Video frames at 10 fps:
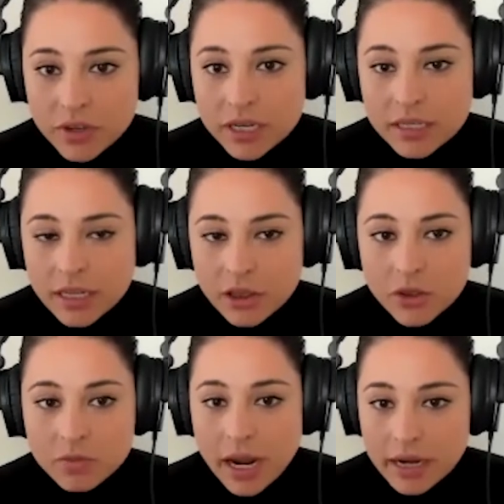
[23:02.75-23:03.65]
is and
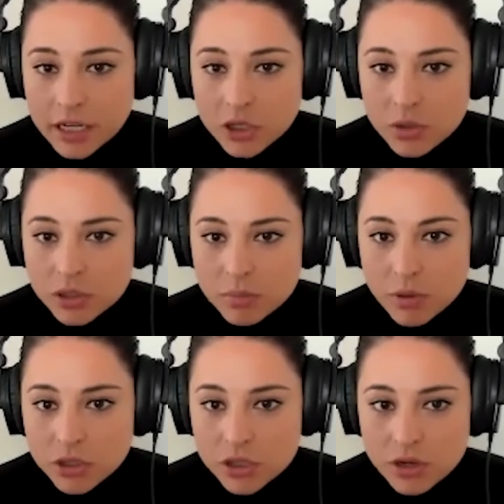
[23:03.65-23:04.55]
threatening towards the
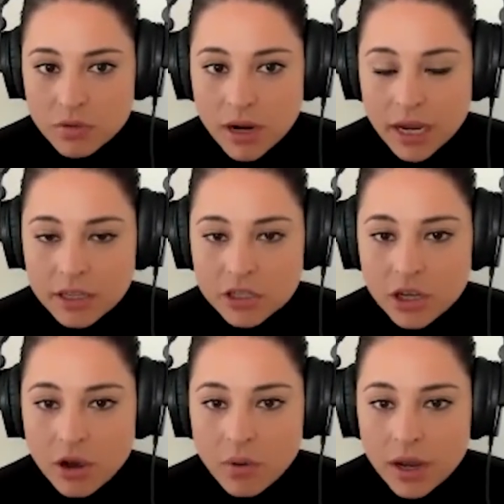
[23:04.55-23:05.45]
person right
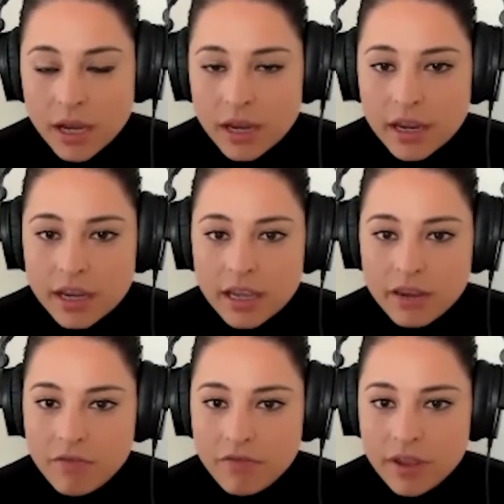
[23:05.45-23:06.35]
so
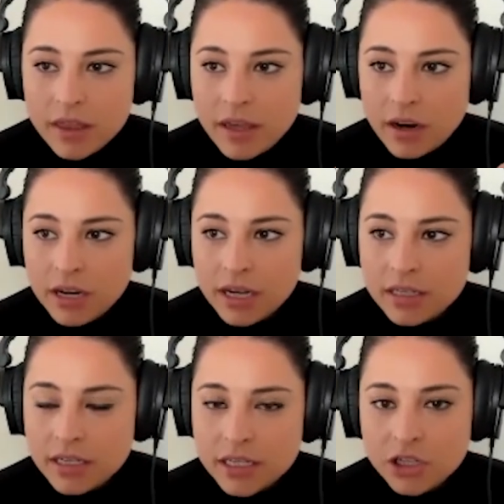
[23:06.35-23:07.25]
if there
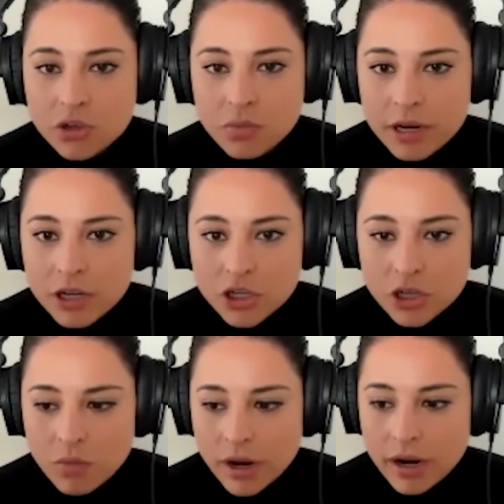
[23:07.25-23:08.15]
is a
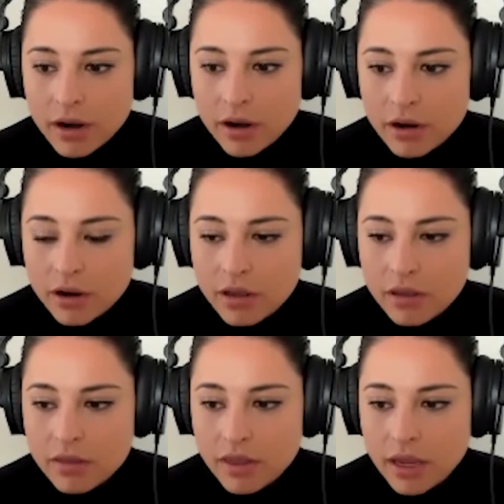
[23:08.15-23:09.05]
situation where
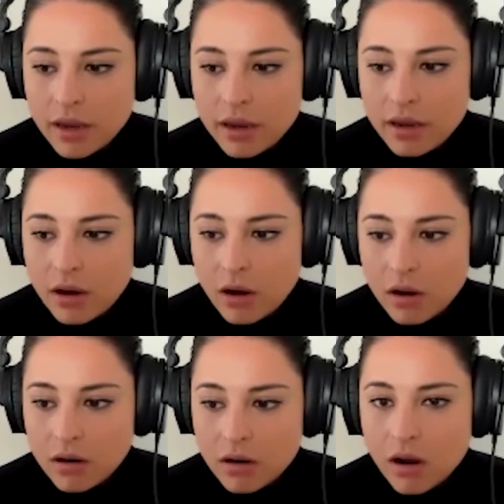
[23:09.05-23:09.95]
they
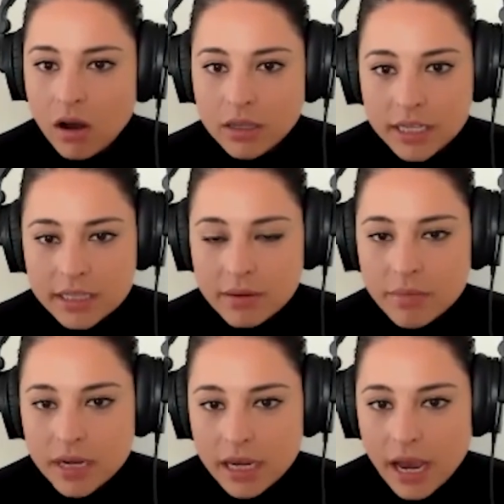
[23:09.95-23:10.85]
are calling
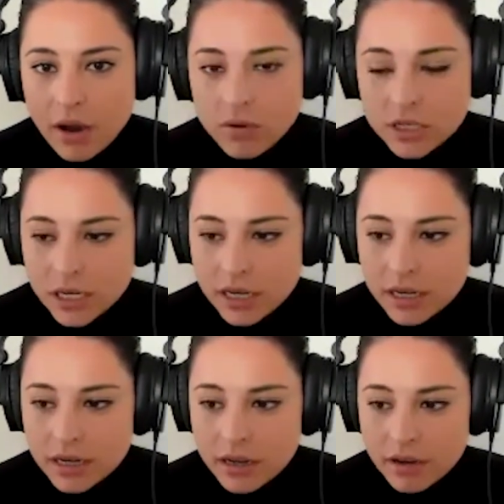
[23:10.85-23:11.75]
somebody out
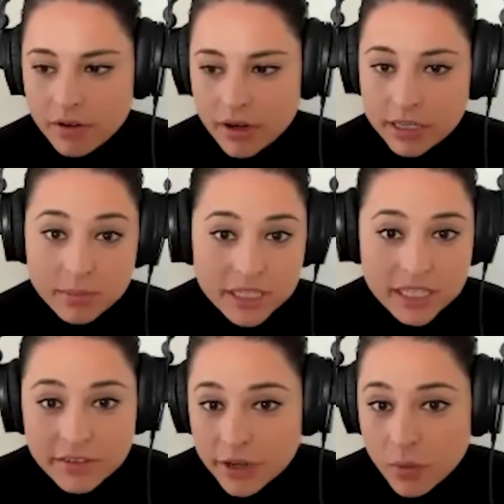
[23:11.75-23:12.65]
in a very
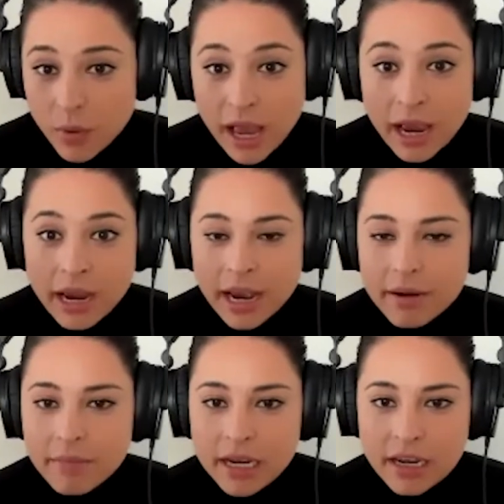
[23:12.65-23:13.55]
specific way
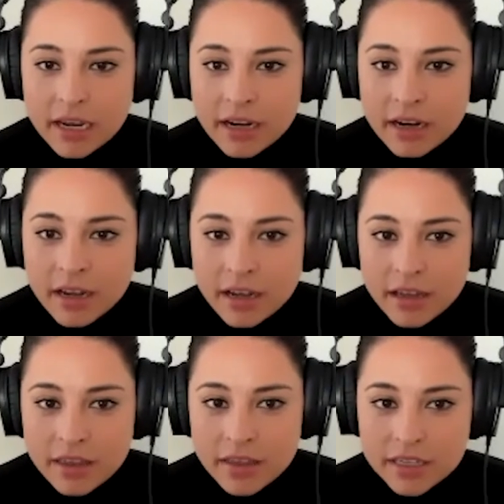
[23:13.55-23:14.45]
and making
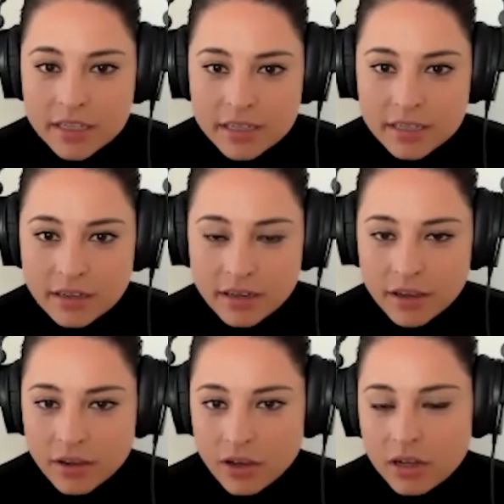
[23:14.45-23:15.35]
this
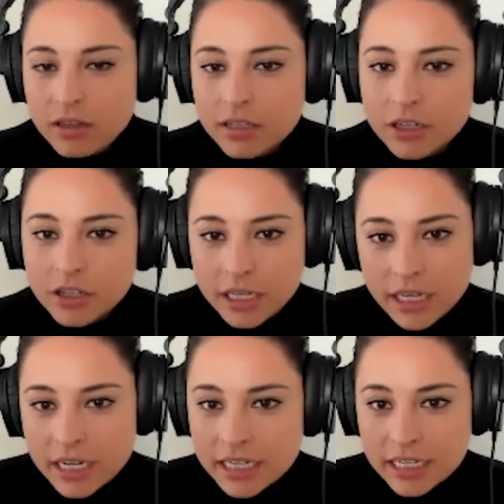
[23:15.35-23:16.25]
clearly
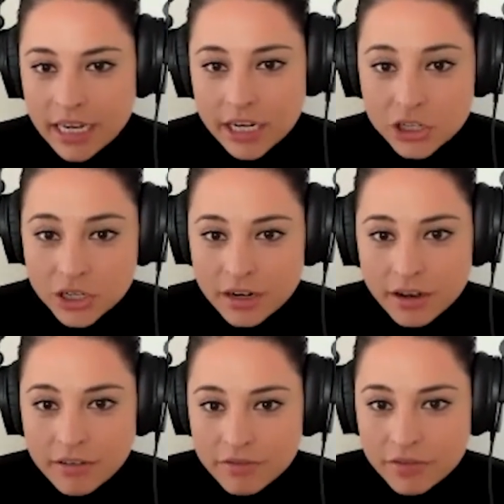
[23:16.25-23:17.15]
an indication
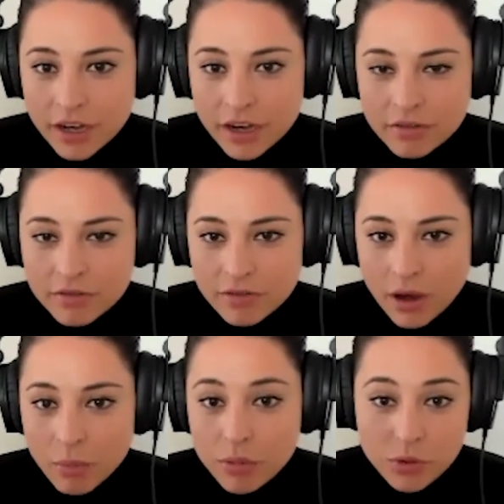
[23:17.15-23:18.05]
of of
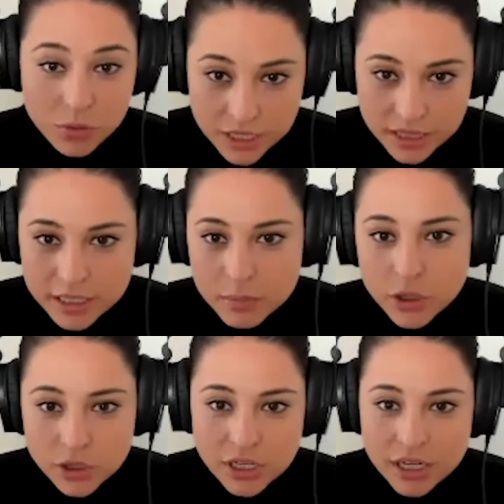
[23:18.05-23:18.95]
abusing this
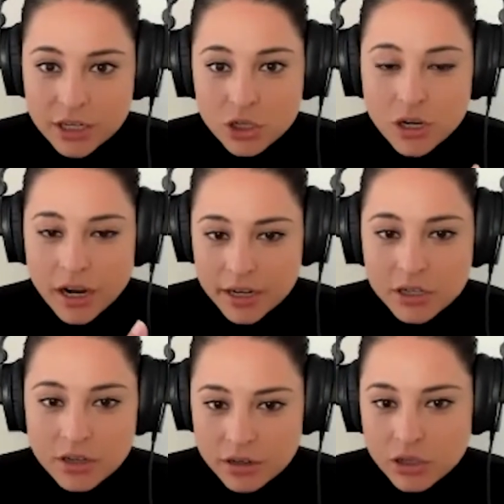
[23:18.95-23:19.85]
person and trying
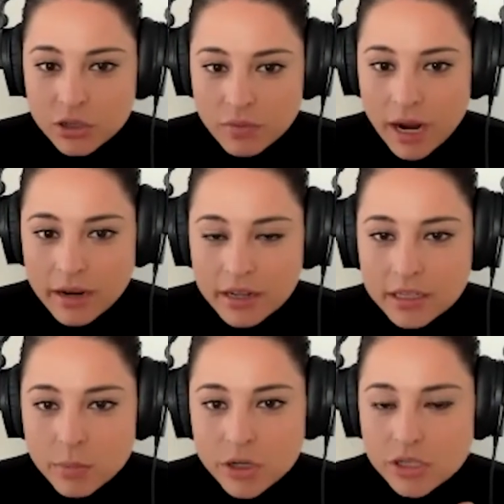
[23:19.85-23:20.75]
to to threaten
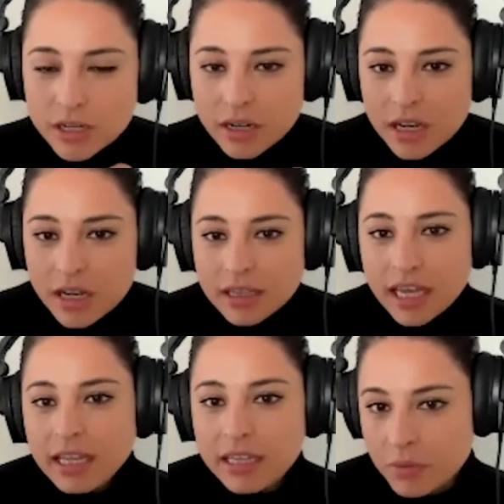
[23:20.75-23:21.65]
this person
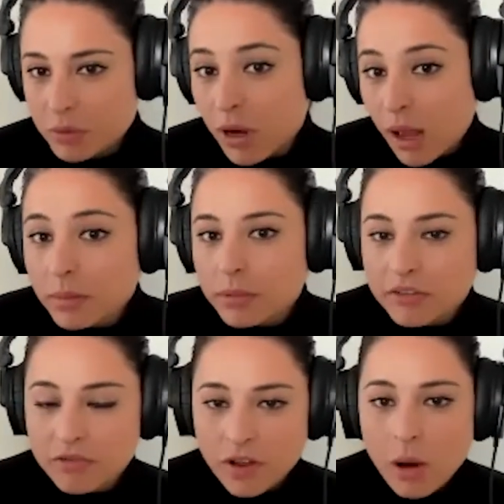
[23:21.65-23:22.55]
likely it would probably
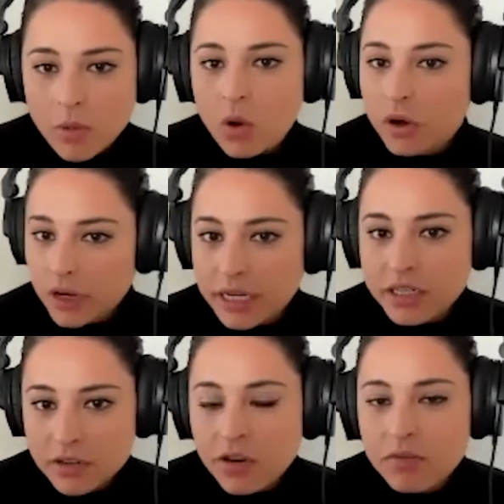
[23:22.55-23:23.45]
fall more
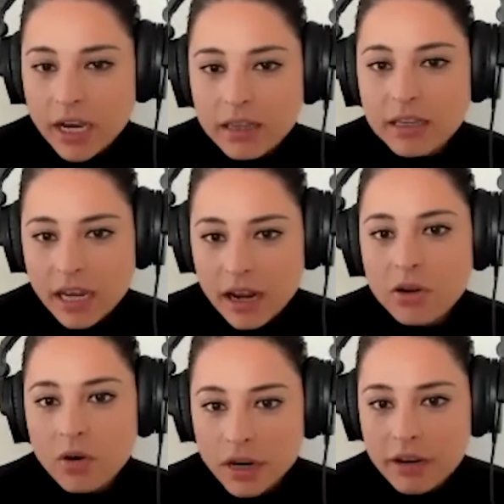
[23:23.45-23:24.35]
into a violent
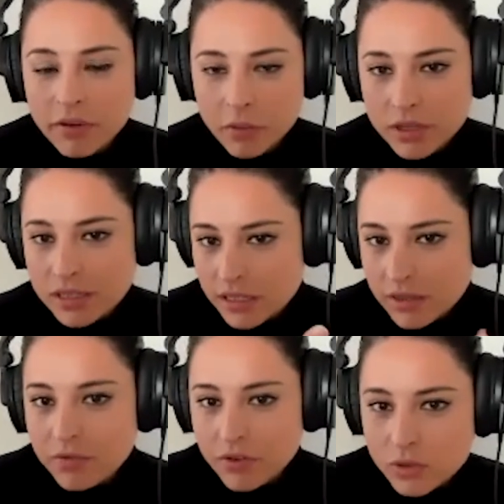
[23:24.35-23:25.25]
category if it was
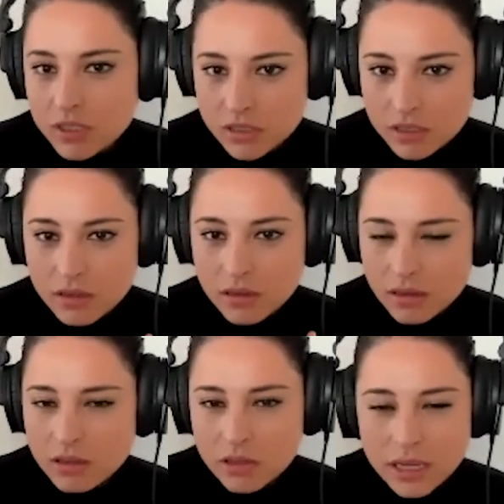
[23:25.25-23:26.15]
if it was mm. uh,
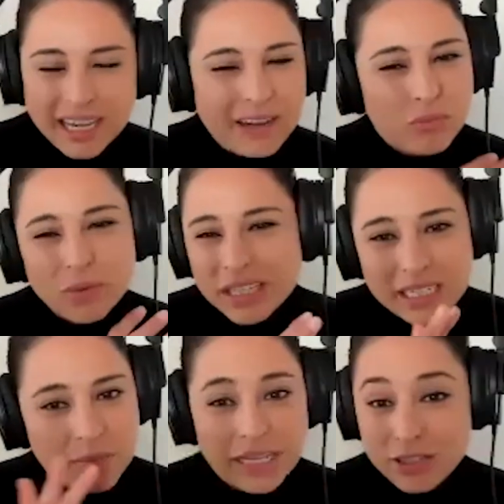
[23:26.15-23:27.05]
hmm. it really
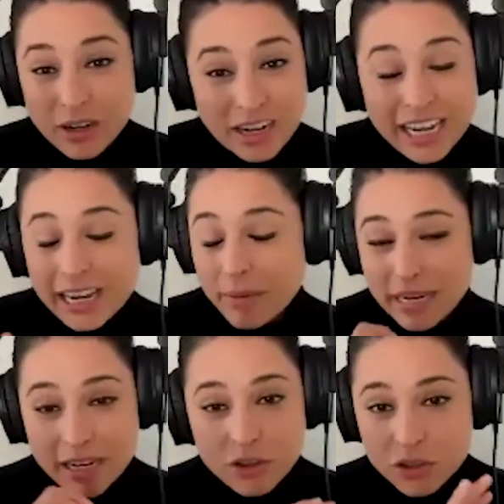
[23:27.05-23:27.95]
depends on i
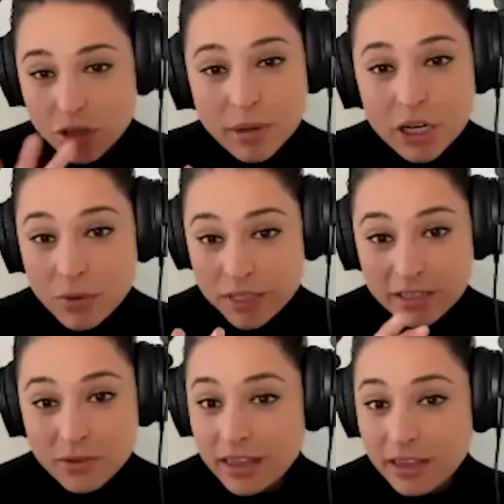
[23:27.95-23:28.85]
mean there's so many
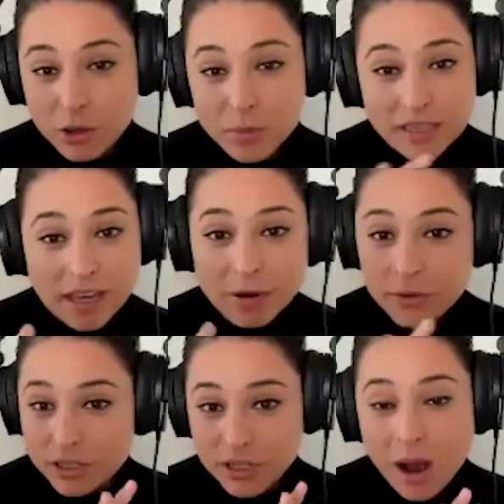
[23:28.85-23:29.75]
nuances right like human
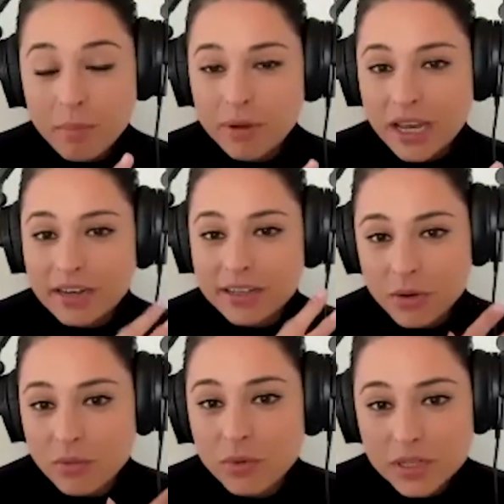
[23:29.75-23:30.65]
language is complicated
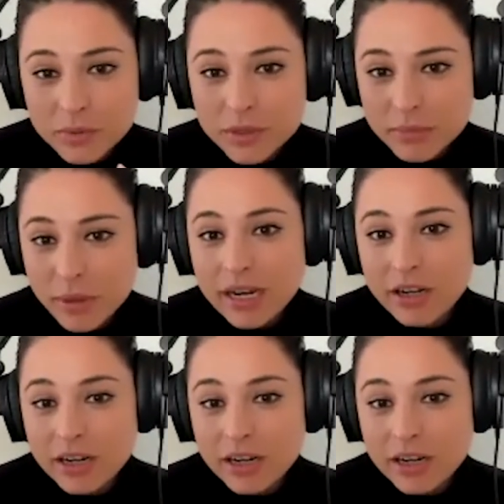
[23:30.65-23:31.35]
so it really would depend on